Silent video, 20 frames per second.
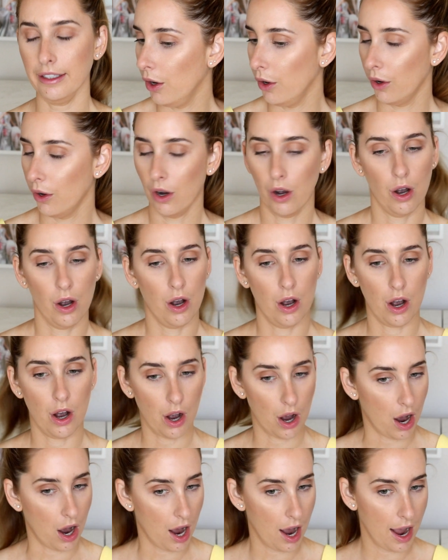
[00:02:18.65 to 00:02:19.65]
So
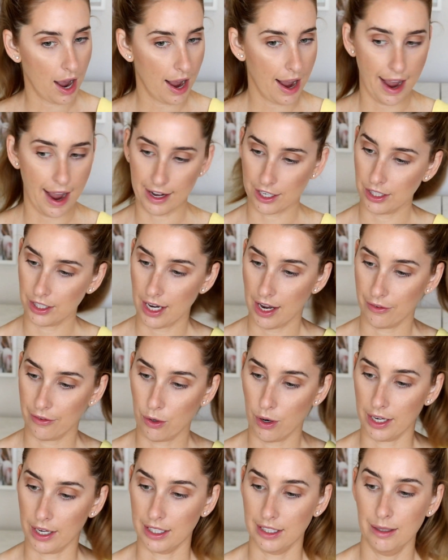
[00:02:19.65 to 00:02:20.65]
I actually have
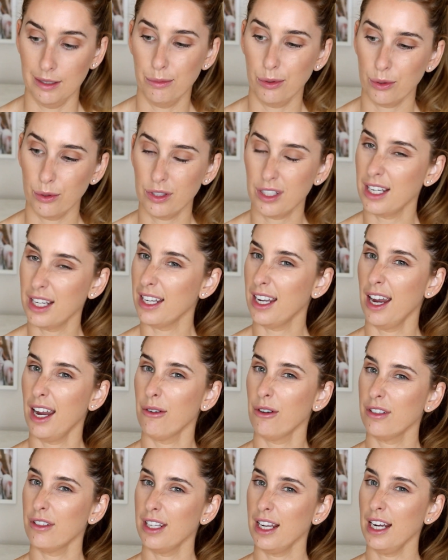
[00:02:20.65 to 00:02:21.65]
quite a simple skincare
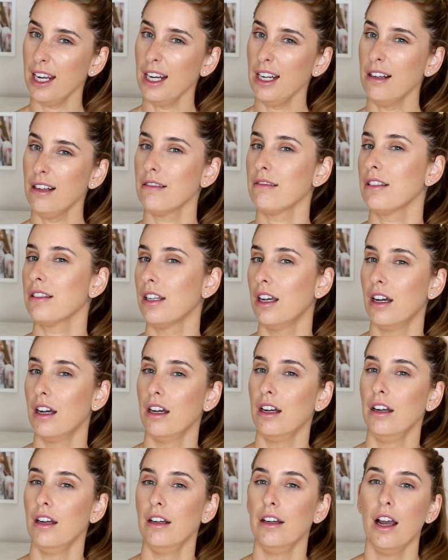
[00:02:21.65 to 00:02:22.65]
routine,
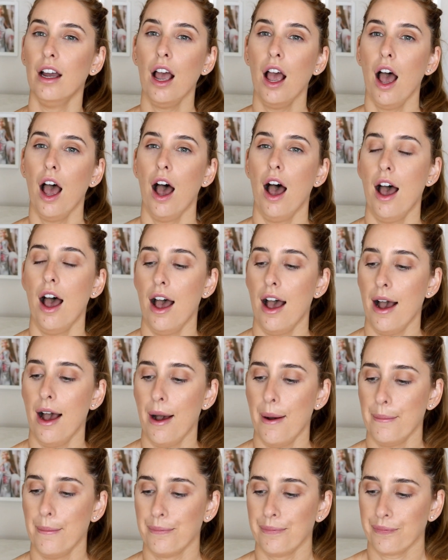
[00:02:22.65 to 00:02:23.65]
so
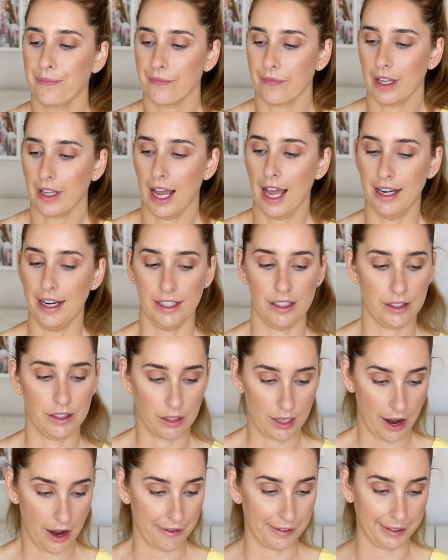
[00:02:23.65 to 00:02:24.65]
and it's
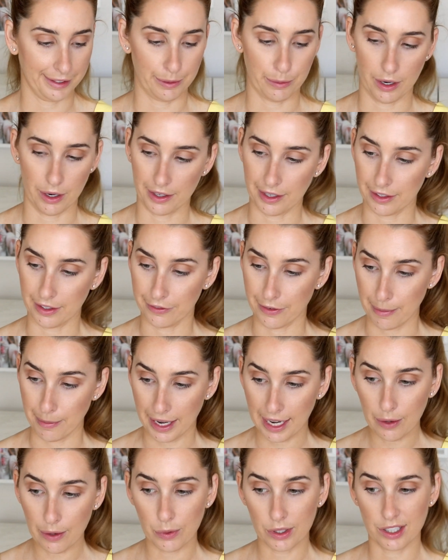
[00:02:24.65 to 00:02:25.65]
currently working for
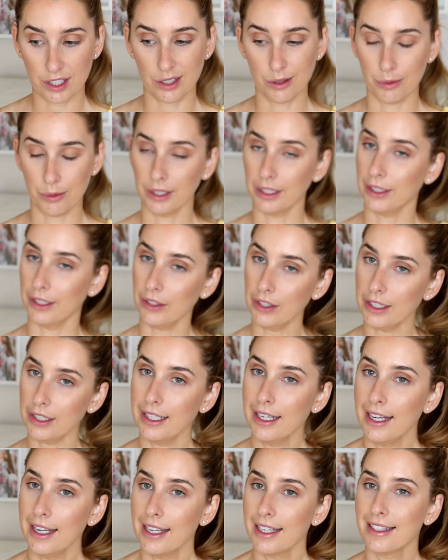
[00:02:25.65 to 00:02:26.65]
me, which is really good.
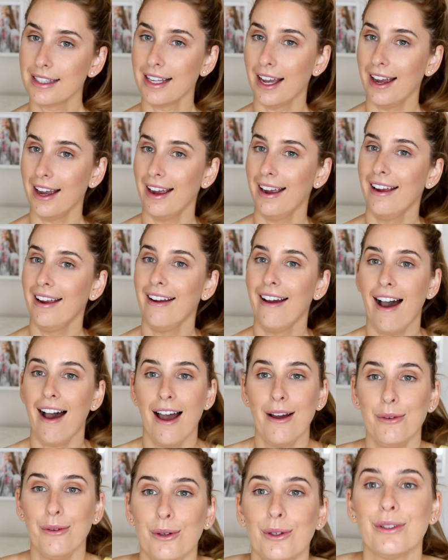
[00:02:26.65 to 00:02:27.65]
So
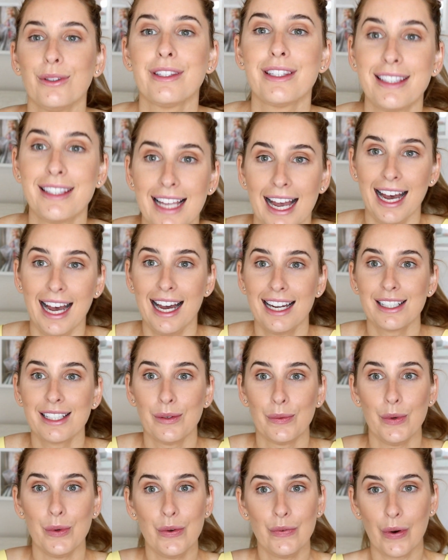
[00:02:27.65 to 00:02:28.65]
I will start
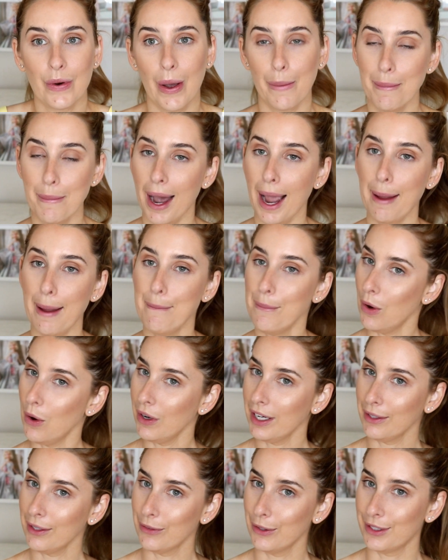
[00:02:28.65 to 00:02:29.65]
with my
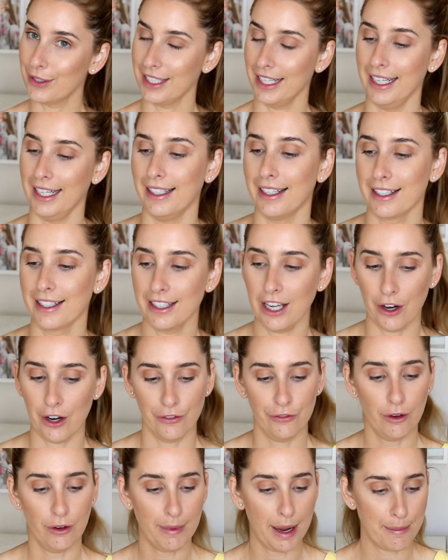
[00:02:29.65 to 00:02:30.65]
morning routine. So
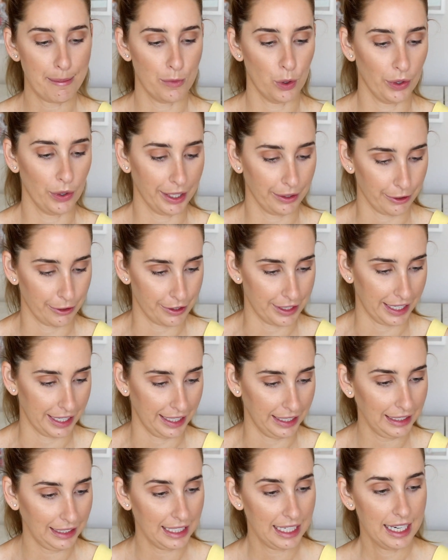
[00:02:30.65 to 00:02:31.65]
for my morning
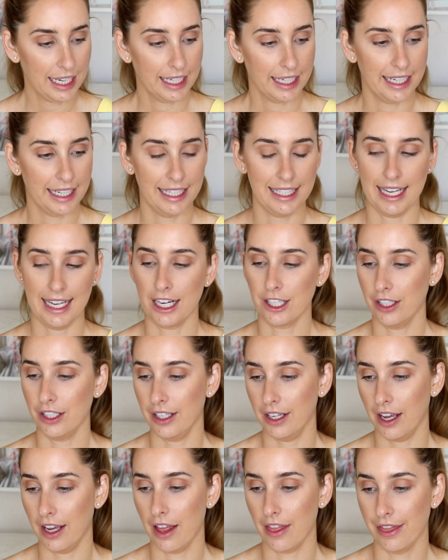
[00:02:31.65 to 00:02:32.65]
routine, it is
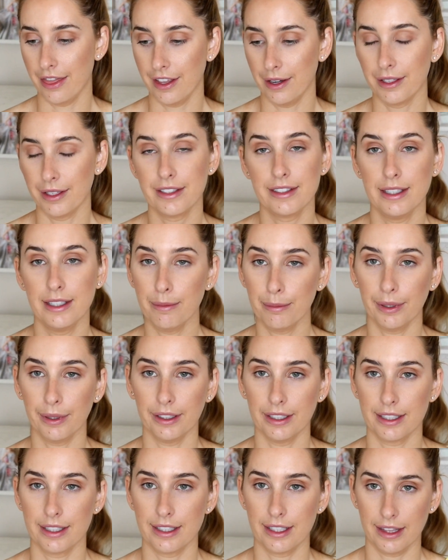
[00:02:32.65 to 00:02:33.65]
actually the
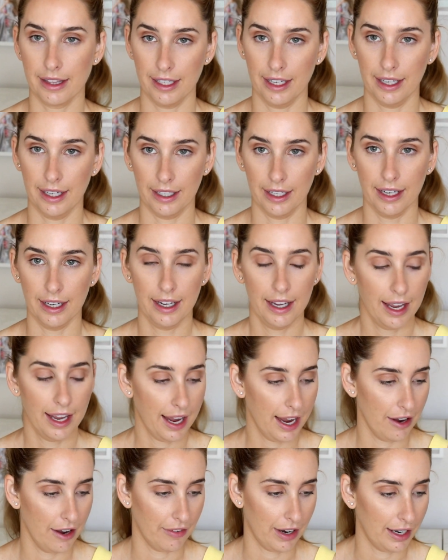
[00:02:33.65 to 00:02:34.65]
simplest thing
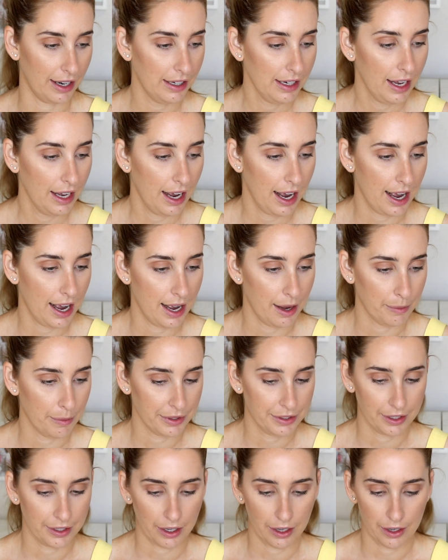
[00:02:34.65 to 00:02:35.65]
ever.
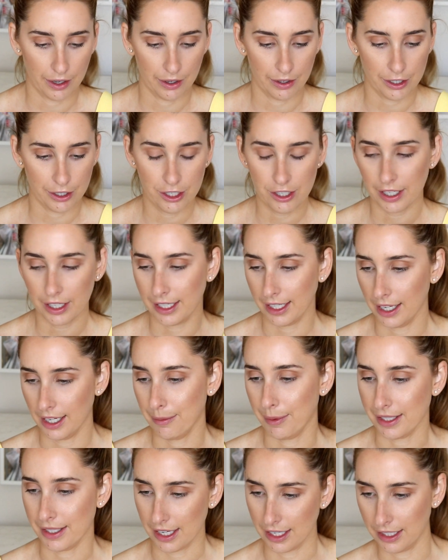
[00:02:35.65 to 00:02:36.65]
So usually I get up,
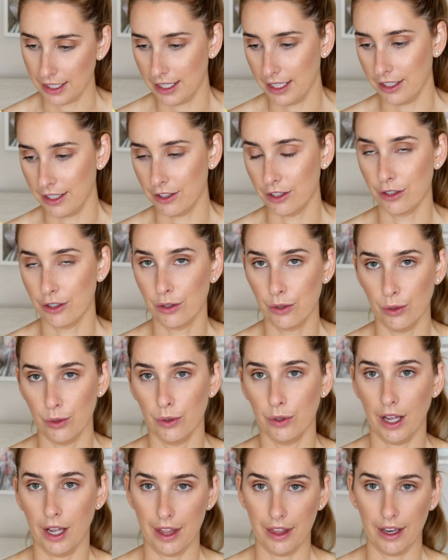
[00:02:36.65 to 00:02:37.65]
I take the kids to
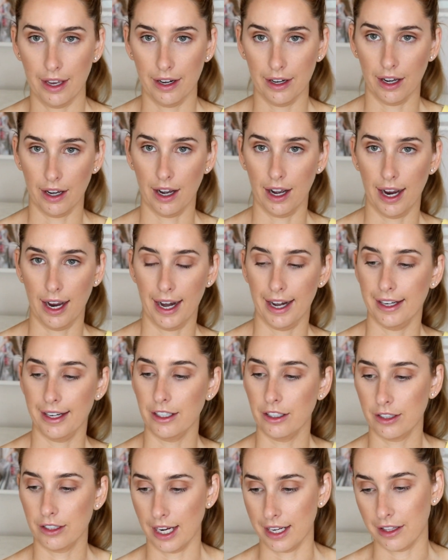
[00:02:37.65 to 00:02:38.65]
school, and then I
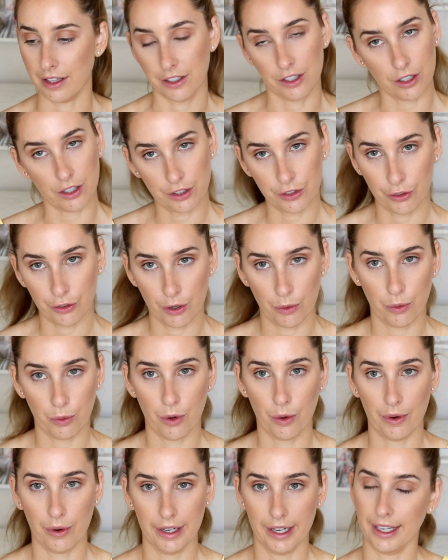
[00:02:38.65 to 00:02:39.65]
take the dogs for a
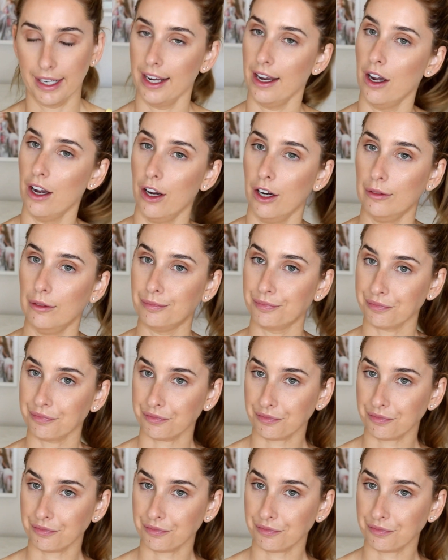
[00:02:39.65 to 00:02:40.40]
walk when I get home.